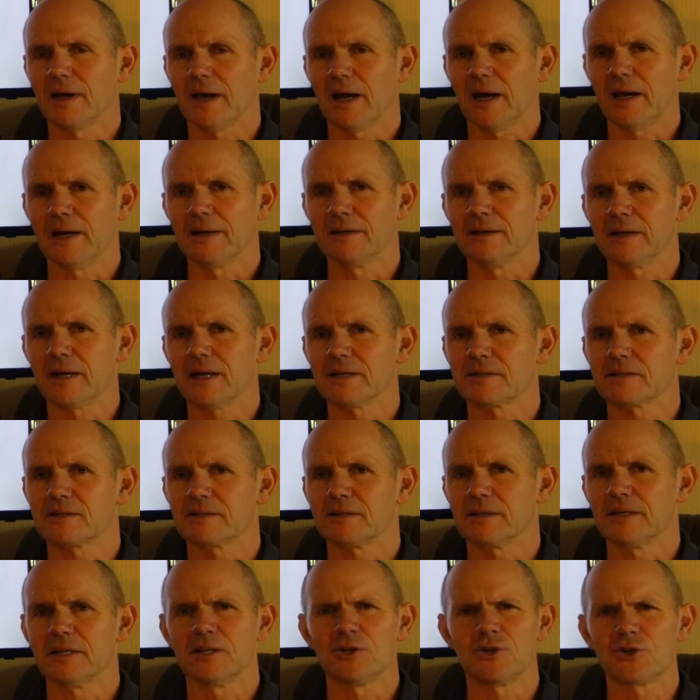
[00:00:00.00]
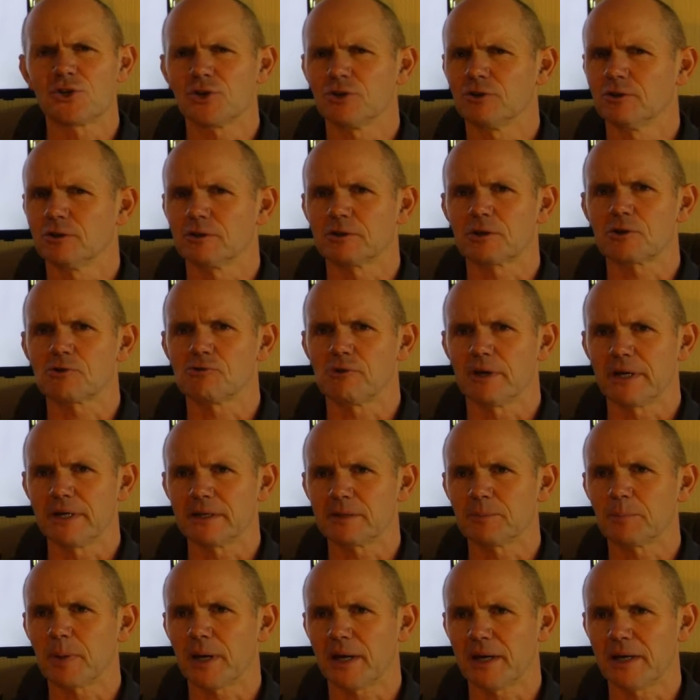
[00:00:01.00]
and has endured
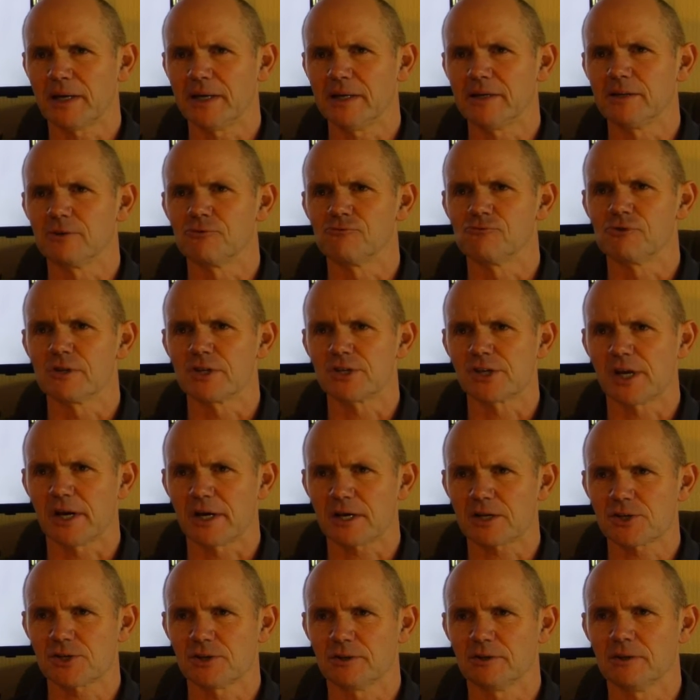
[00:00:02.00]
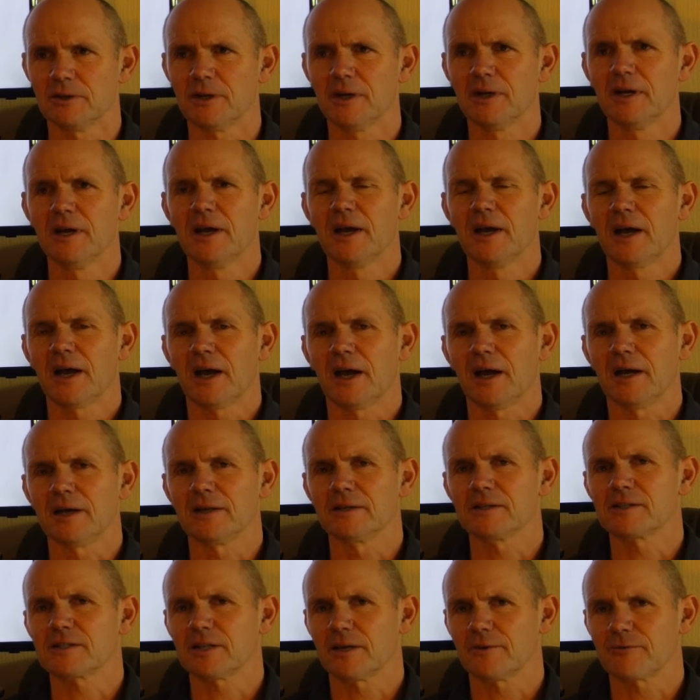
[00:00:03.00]
great pain and rejection
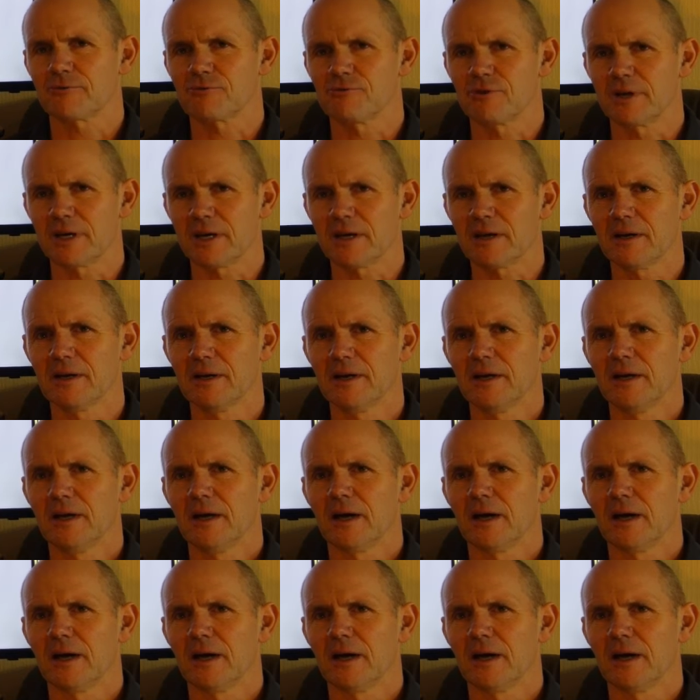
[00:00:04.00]
and suffering.